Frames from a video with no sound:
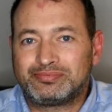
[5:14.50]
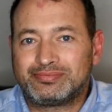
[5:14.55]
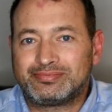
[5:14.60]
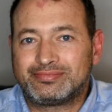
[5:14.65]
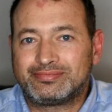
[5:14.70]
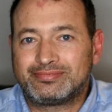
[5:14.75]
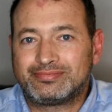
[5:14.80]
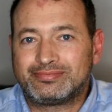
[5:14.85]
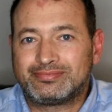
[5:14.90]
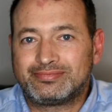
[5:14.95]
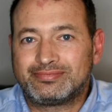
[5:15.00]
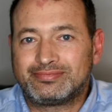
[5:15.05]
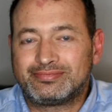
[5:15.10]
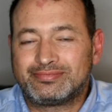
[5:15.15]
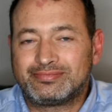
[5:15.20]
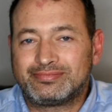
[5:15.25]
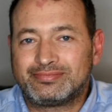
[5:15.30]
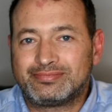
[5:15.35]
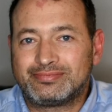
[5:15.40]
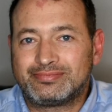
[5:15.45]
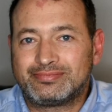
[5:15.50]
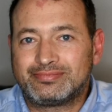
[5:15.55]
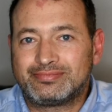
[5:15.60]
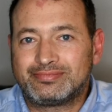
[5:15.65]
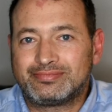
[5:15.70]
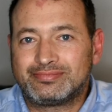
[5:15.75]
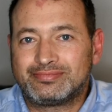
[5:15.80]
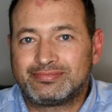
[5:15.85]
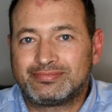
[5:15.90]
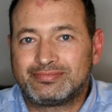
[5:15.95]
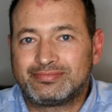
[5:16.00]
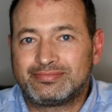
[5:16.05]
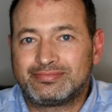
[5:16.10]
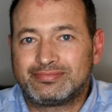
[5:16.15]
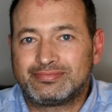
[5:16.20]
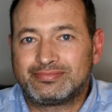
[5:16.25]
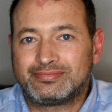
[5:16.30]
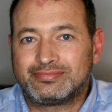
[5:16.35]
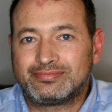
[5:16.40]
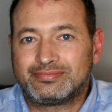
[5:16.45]

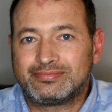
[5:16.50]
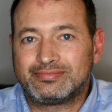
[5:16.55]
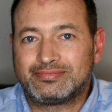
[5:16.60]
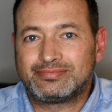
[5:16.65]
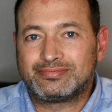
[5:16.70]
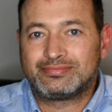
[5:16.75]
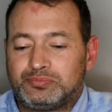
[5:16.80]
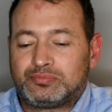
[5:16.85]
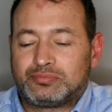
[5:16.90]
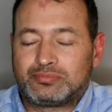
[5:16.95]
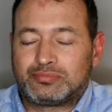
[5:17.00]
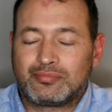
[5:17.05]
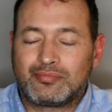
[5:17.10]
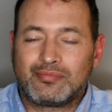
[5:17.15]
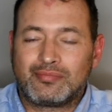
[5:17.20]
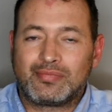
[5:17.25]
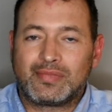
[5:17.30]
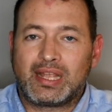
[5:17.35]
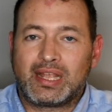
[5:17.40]
Nobody speaks.